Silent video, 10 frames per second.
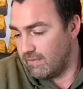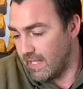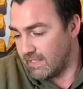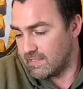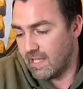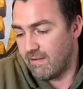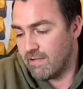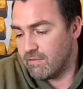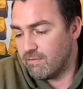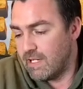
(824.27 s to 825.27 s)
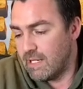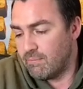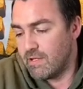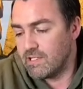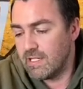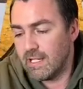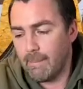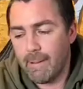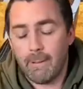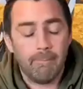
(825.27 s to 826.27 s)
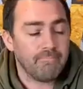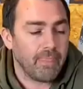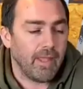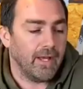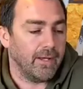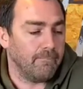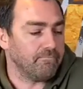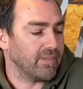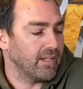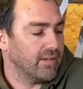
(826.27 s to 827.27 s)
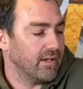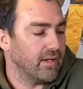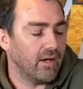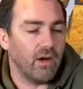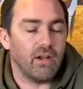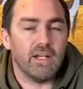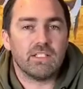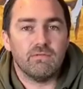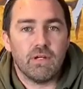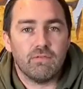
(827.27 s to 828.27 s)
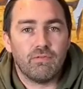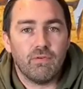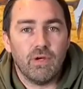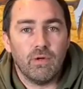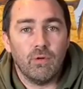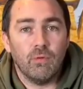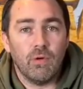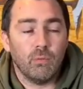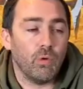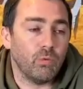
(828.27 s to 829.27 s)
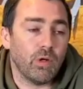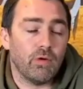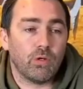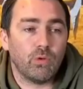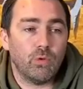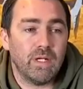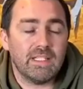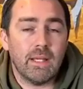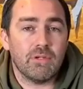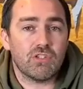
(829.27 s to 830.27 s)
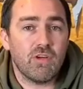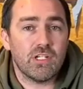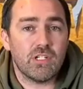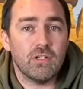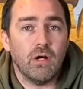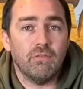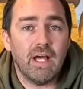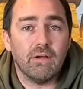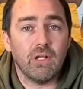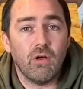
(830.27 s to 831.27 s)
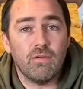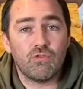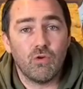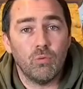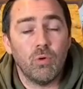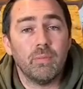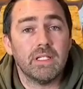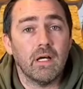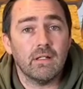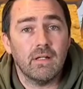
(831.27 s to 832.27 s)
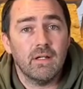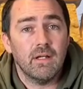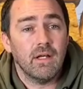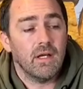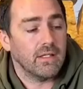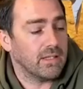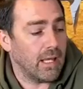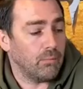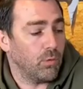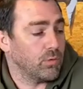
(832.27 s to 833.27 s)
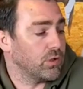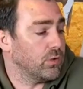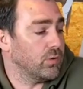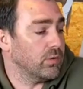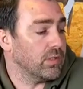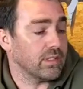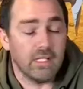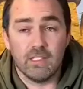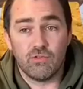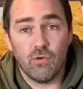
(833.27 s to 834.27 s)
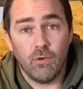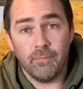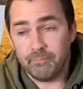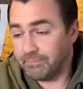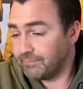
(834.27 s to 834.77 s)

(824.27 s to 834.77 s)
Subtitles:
Thanks, Darren. Really appreciate that, pal. I like to run through it all. We'll go a quick demonstration of how the live draw will be done. Then we'll do the draw.